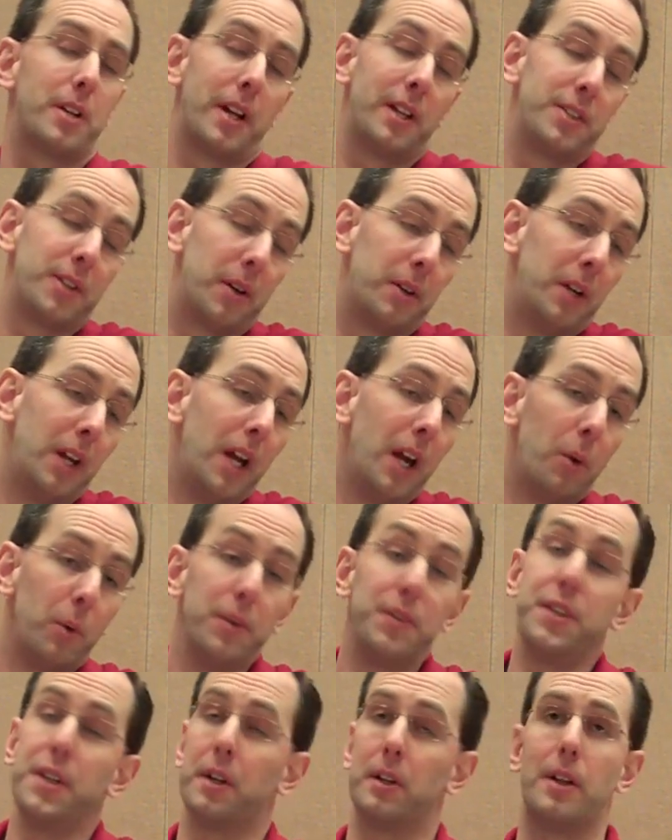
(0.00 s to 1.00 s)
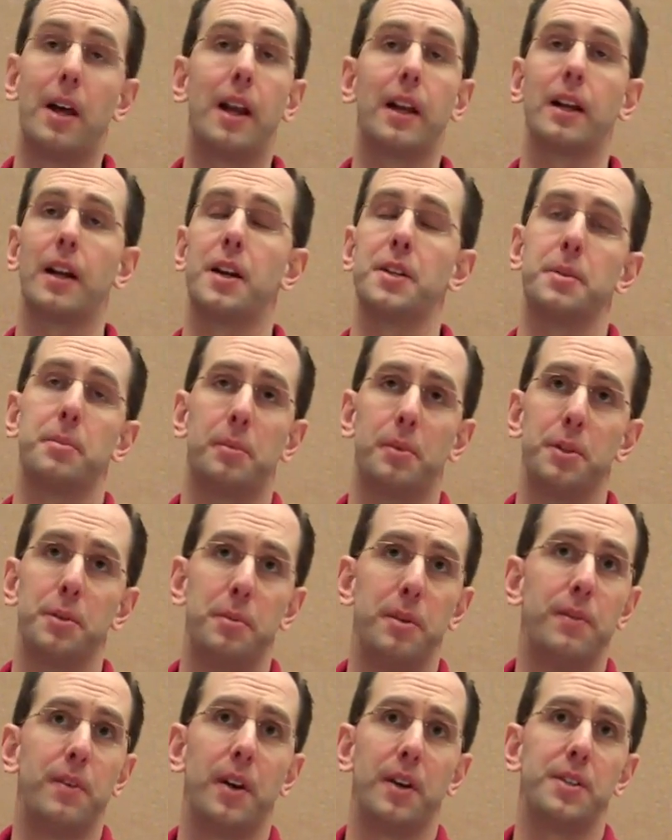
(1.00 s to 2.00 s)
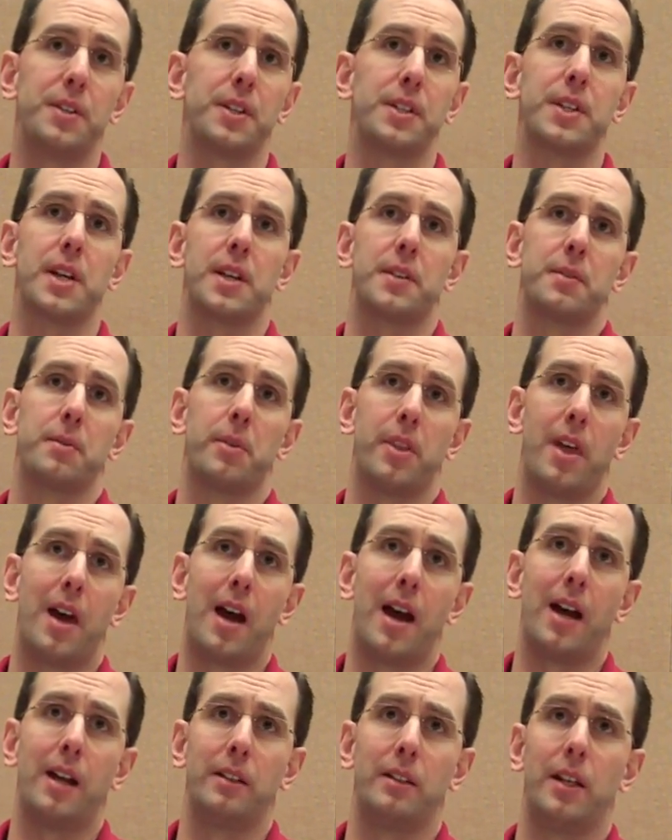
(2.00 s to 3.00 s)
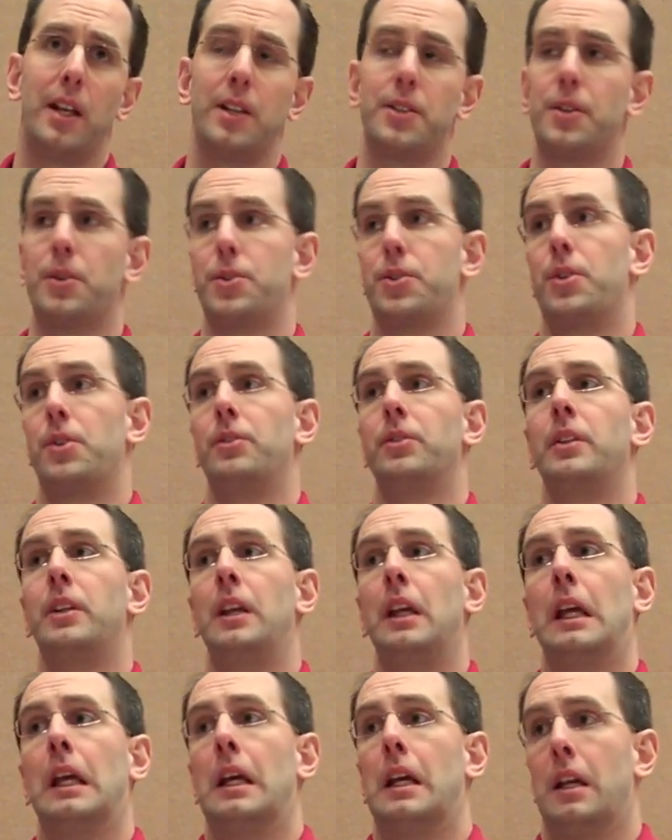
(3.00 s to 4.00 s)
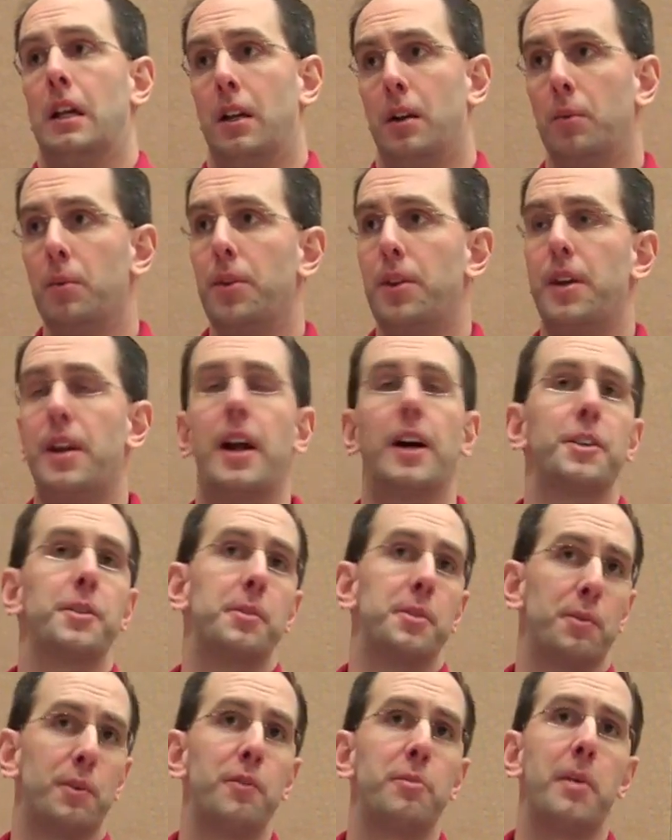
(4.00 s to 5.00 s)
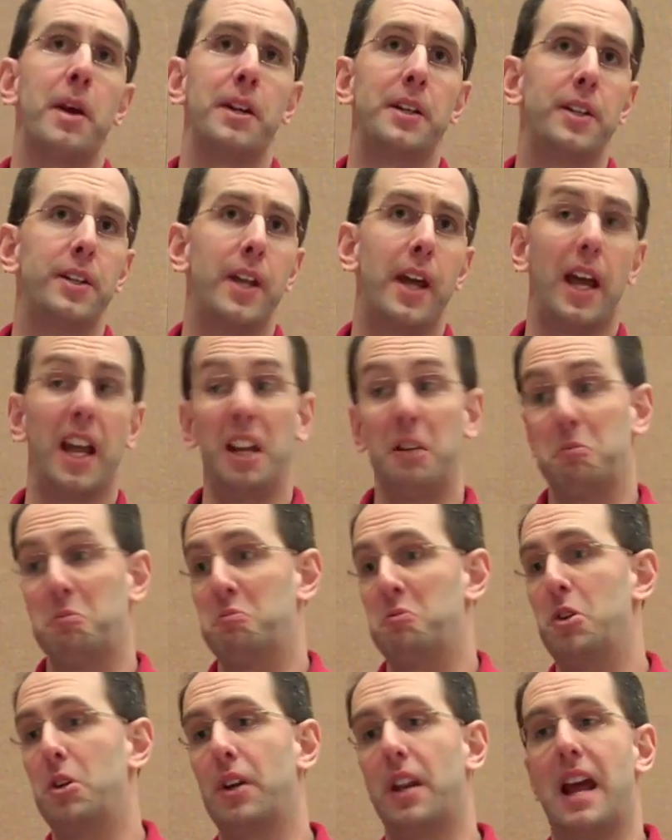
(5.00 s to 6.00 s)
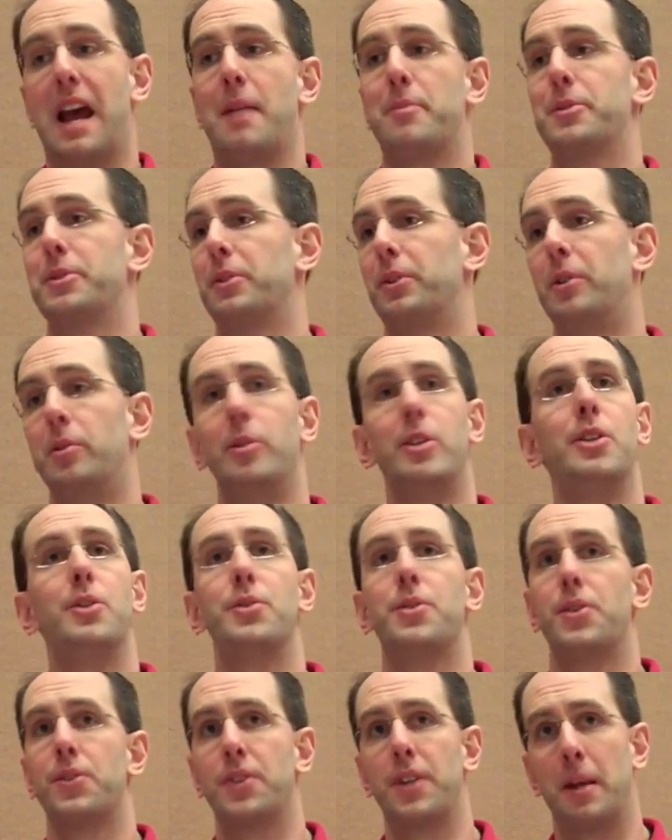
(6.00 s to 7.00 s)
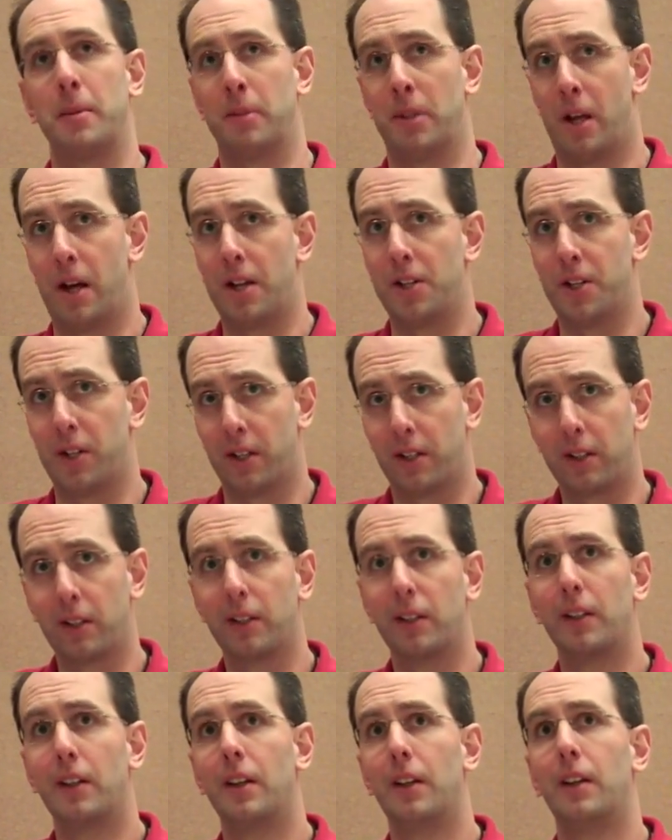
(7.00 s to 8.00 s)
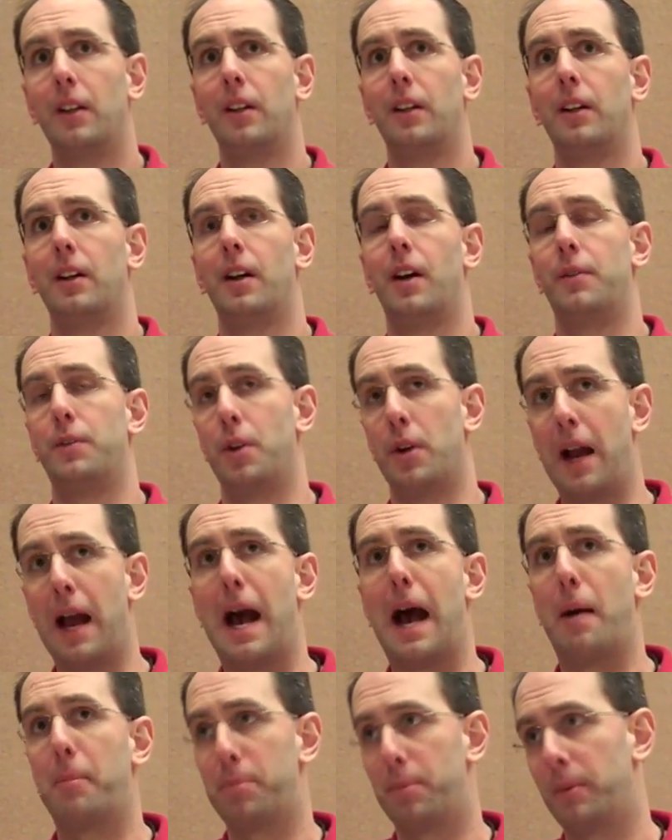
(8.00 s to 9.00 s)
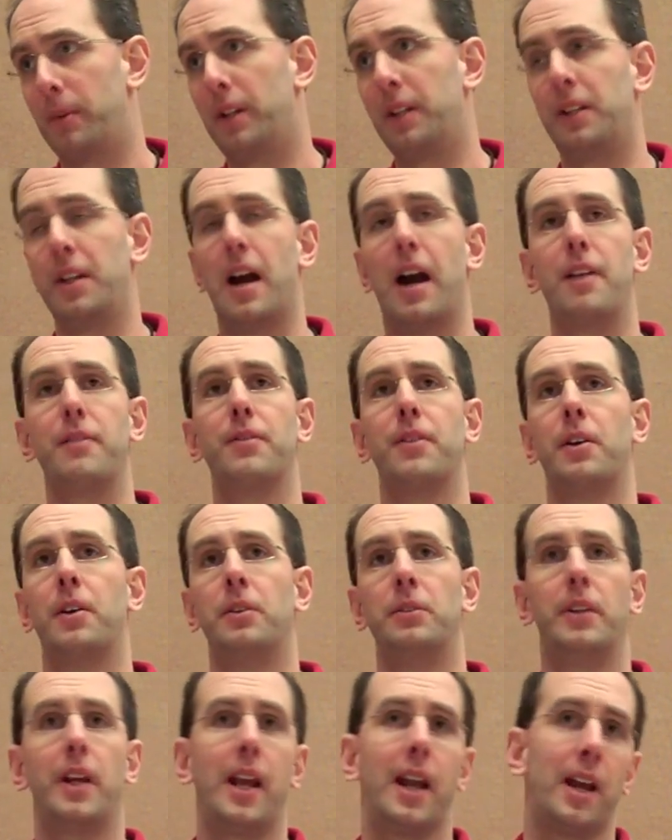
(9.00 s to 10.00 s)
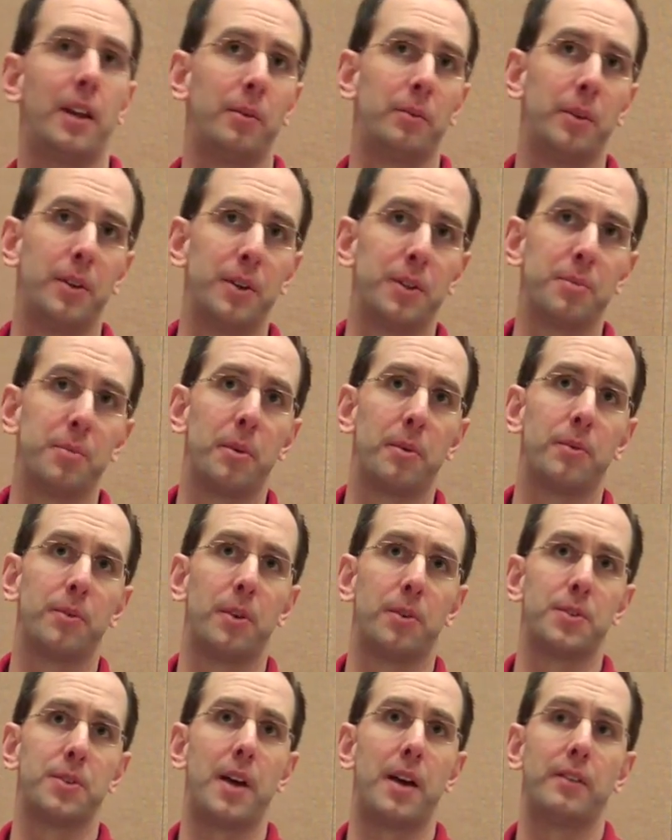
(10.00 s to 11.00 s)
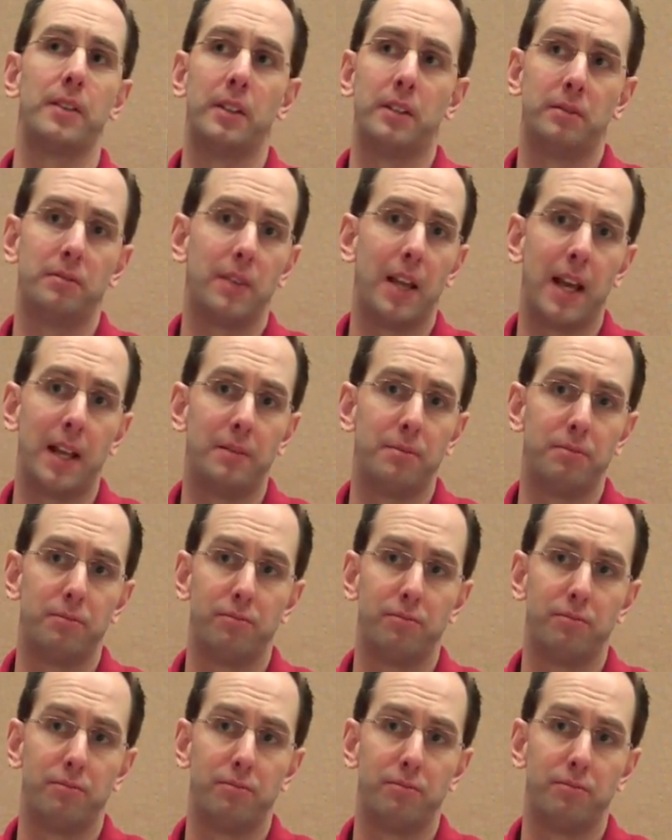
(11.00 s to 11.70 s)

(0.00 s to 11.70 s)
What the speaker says: And so we've seen a lot of customers be very successful with that. And so certainly with the announcements we've made today, you could absolutely reuse the same logic of your app in the iPhone and Windows Phone 7 and